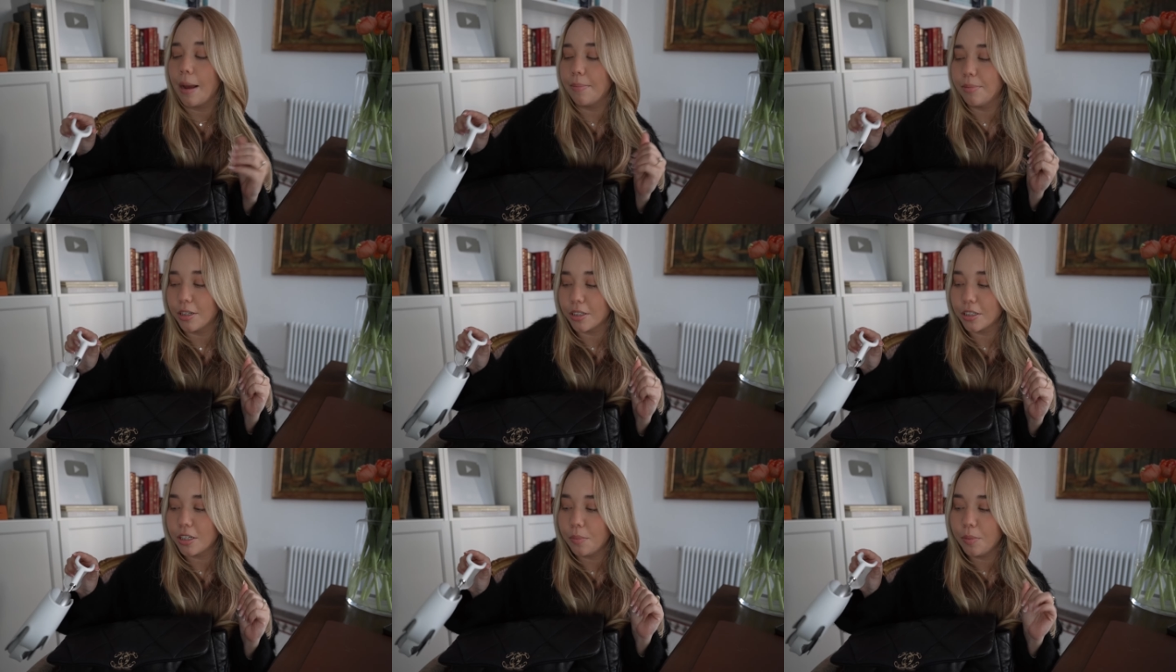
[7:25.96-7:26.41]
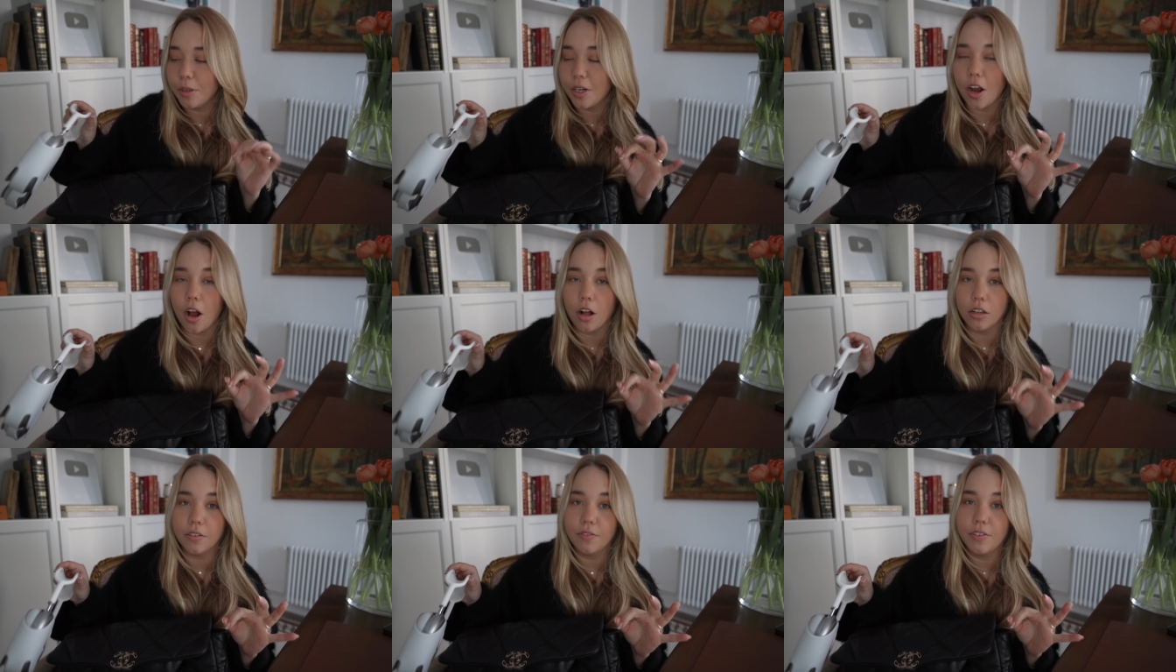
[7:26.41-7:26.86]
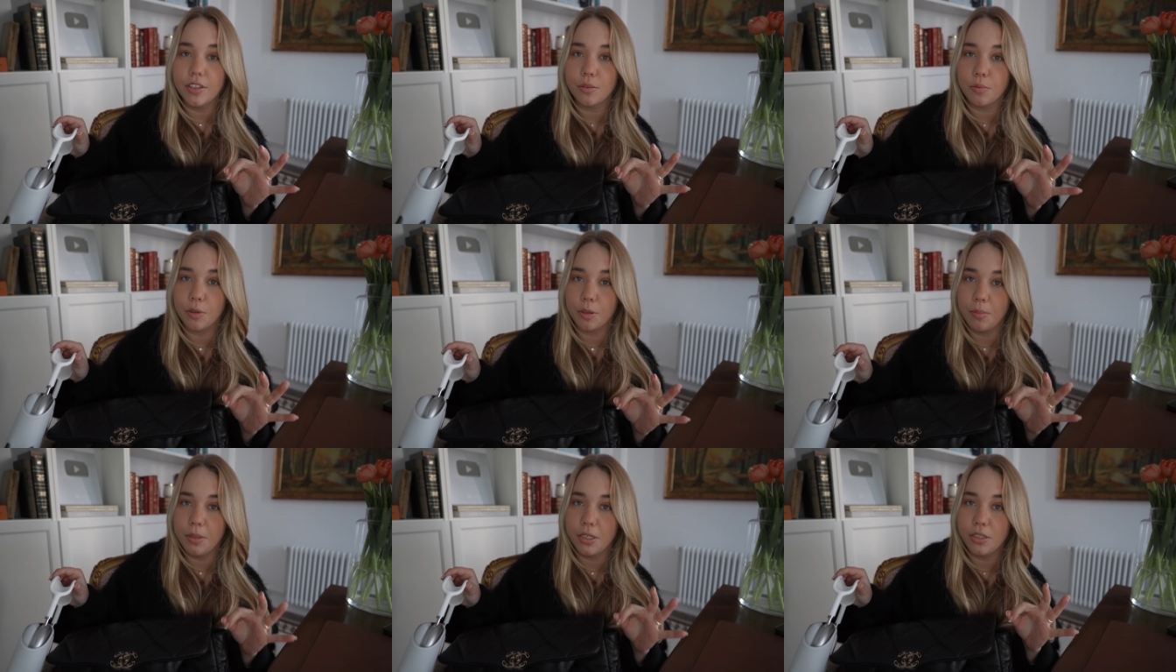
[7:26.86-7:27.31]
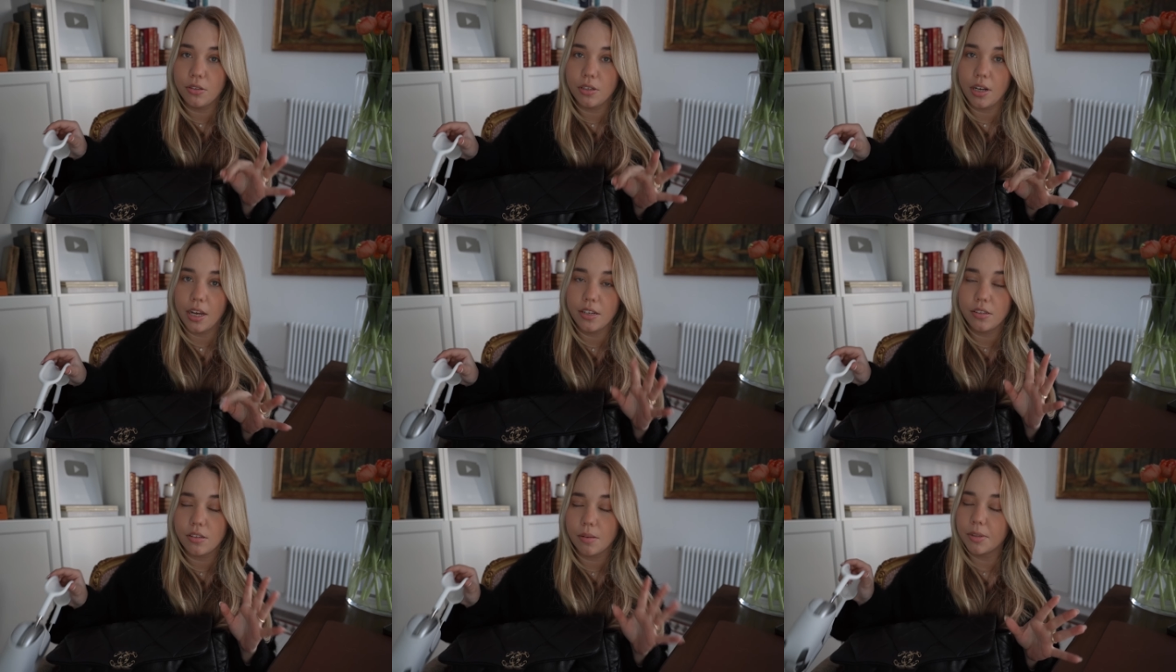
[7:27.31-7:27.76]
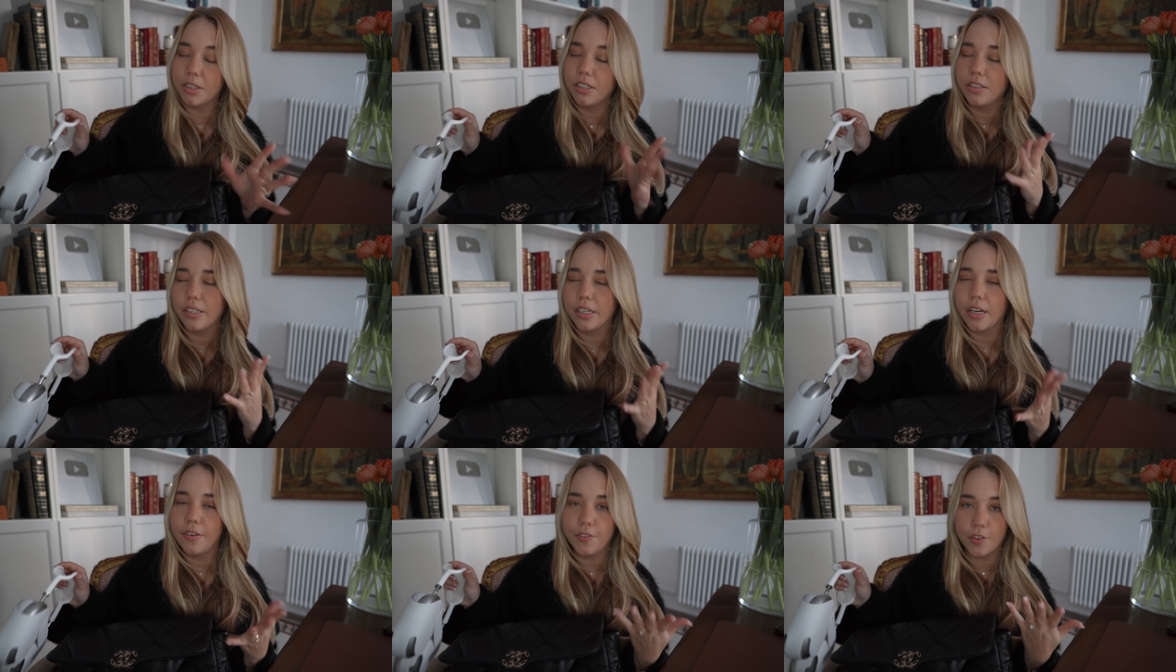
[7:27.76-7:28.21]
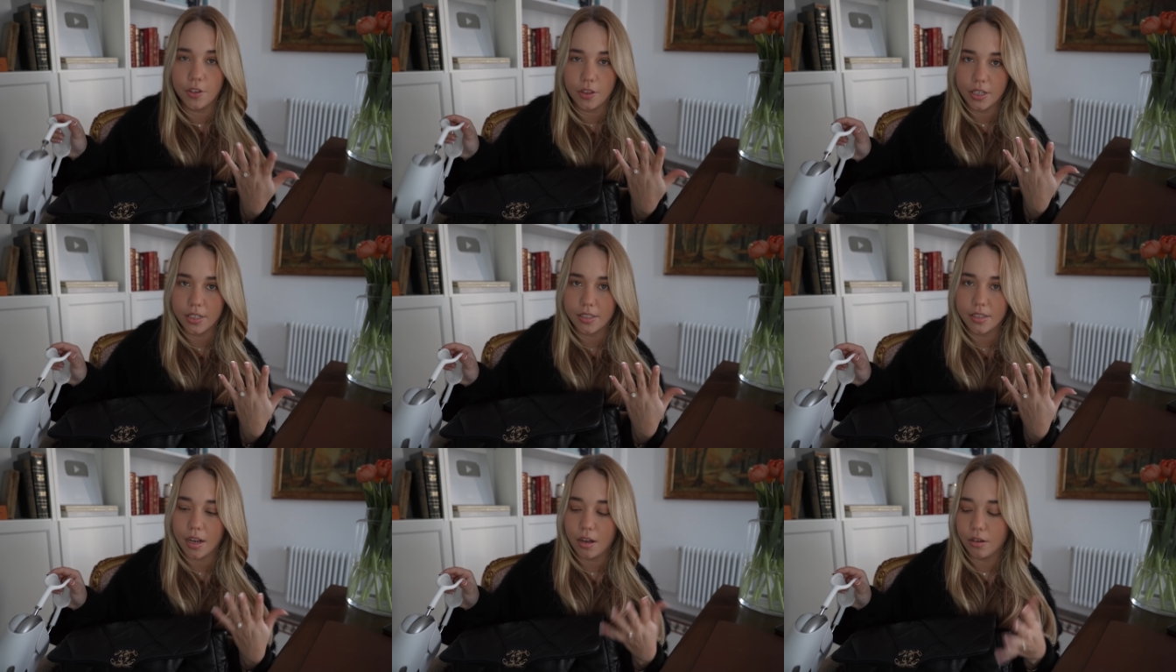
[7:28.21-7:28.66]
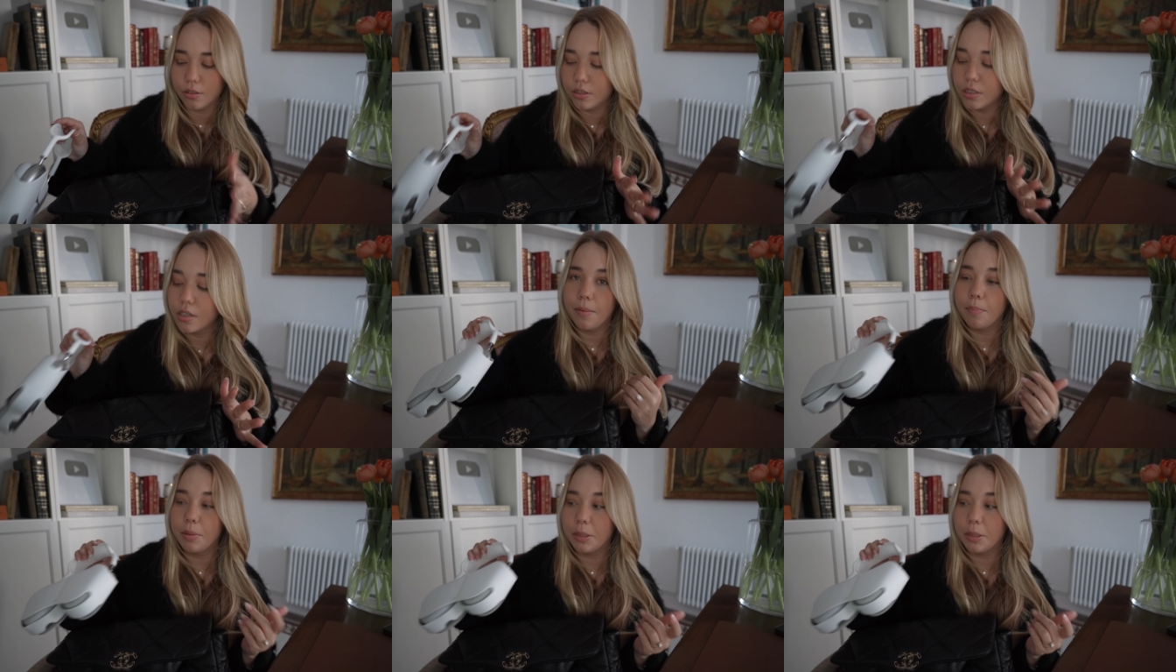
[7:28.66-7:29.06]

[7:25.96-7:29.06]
I'm not gonna bring all of this with me today, so I'm gonna take a few things out.